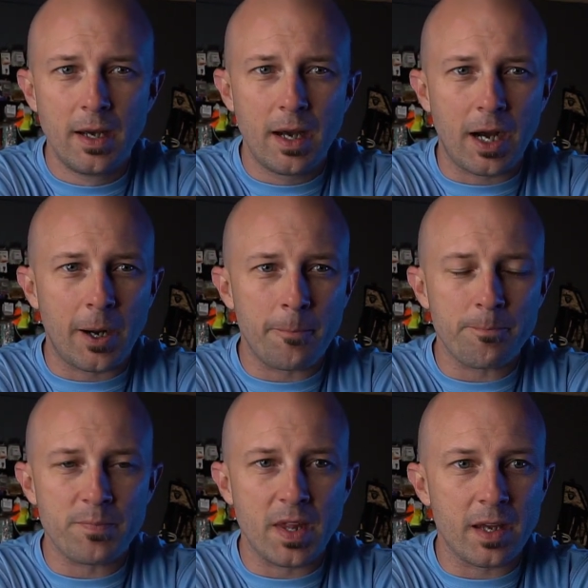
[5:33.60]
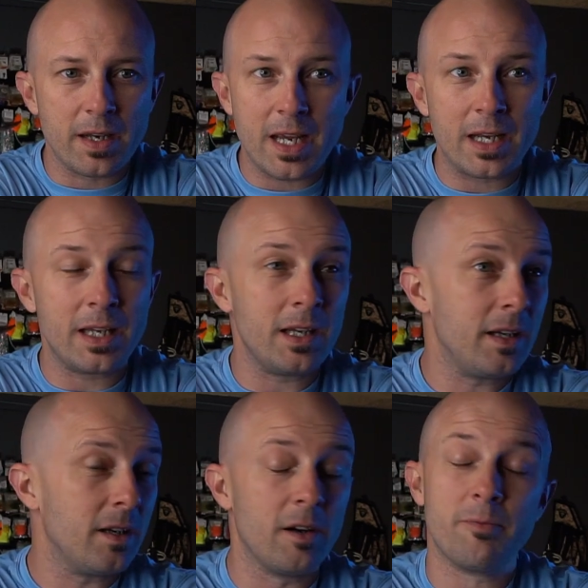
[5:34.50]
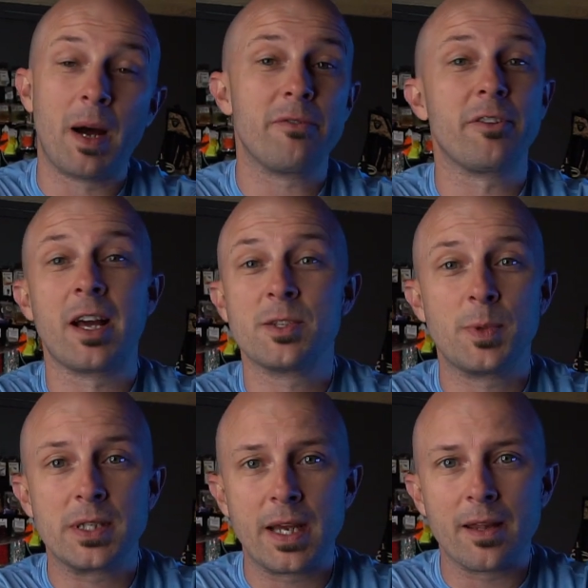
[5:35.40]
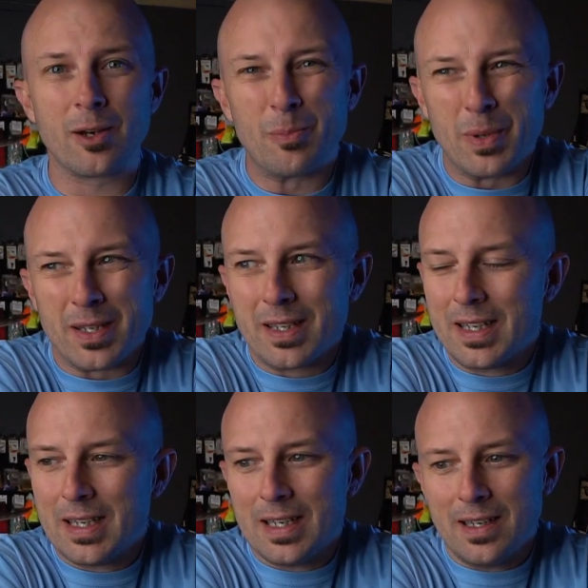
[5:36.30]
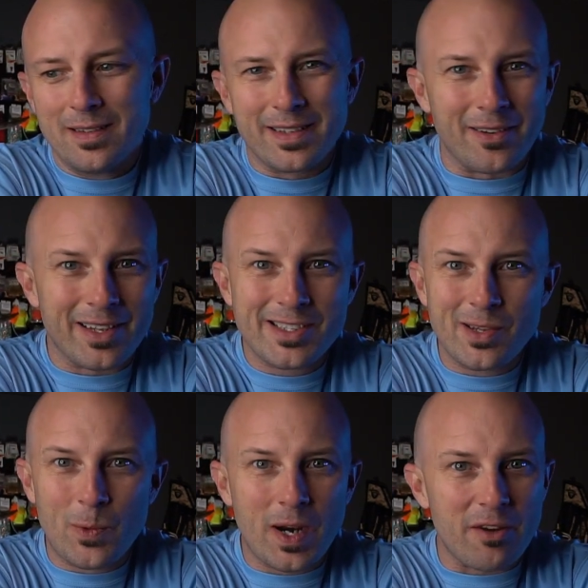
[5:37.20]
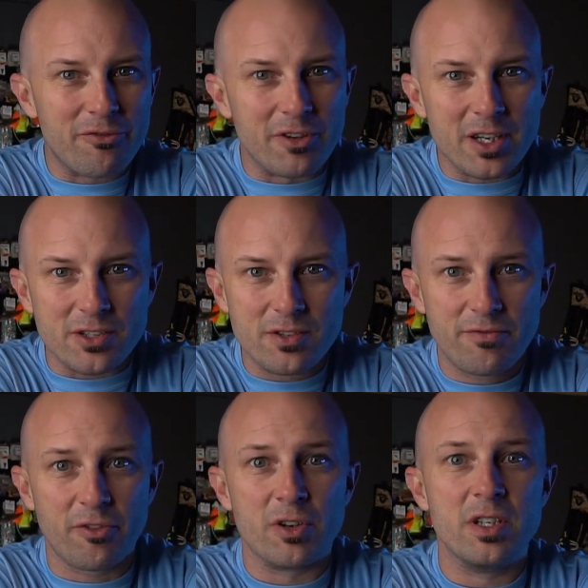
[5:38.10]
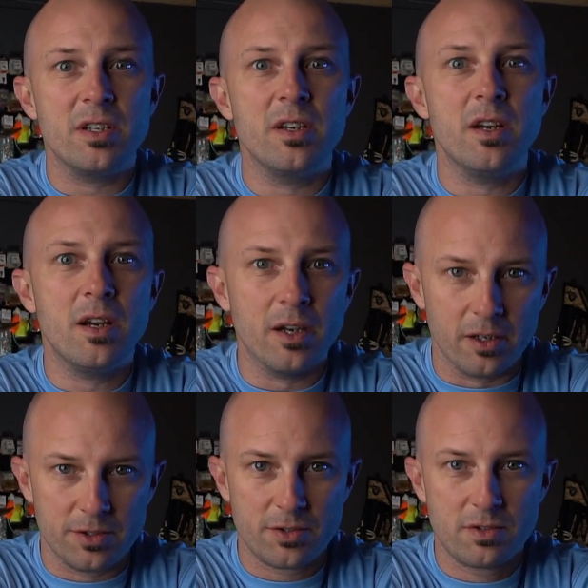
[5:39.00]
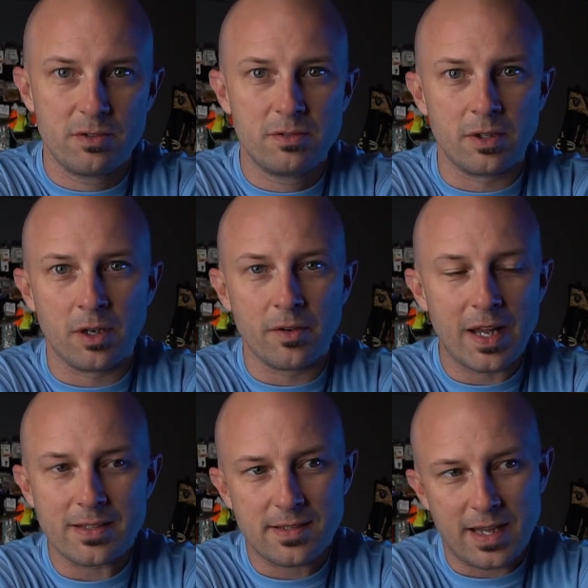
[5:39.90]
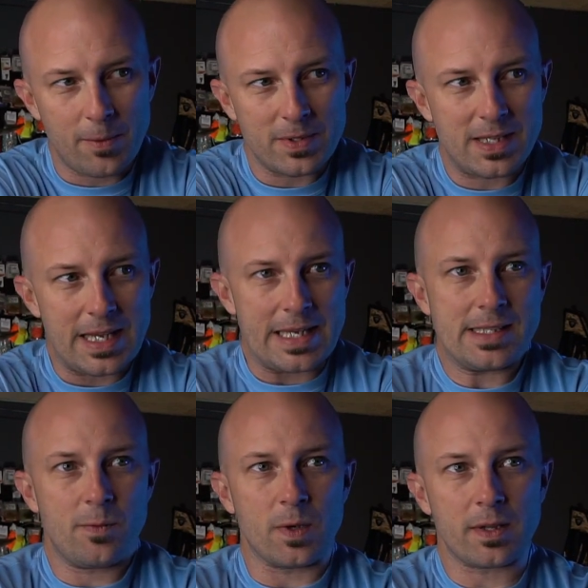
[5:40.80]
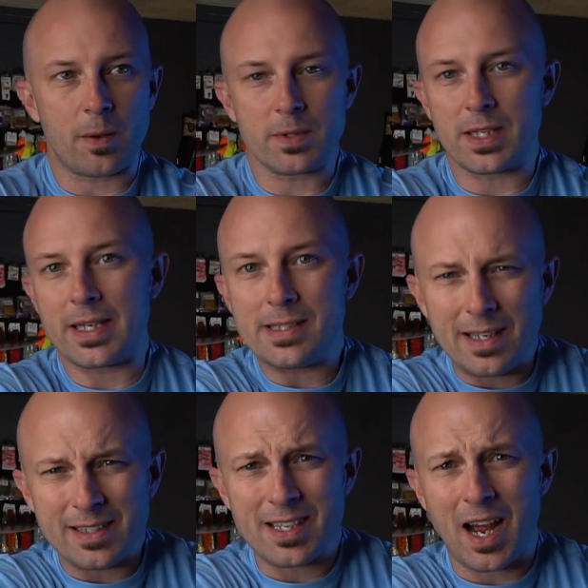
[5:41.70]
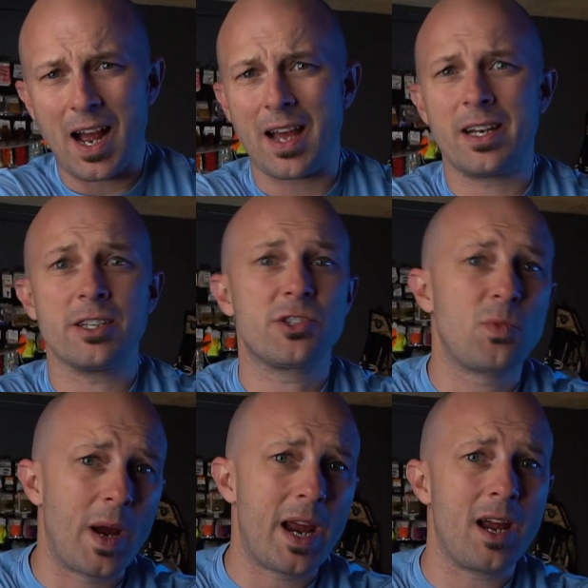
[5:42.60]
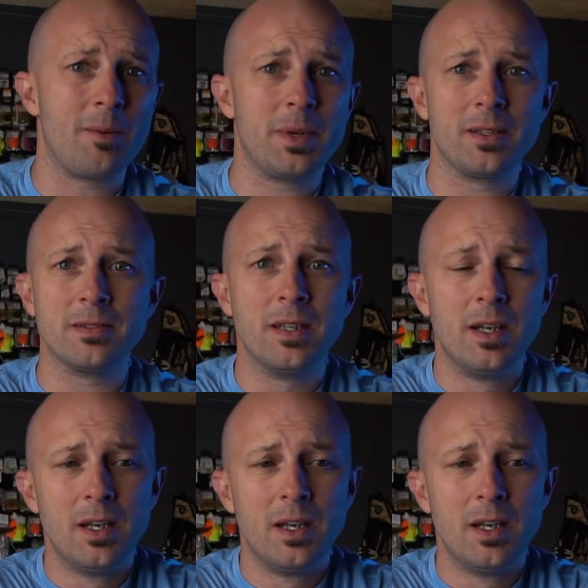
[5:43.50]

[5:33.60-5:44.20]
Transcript: than any of my flies put together. But you know, that's the one I fished for years. You know, that was the easy one. That was the easy to tie, and it swam, and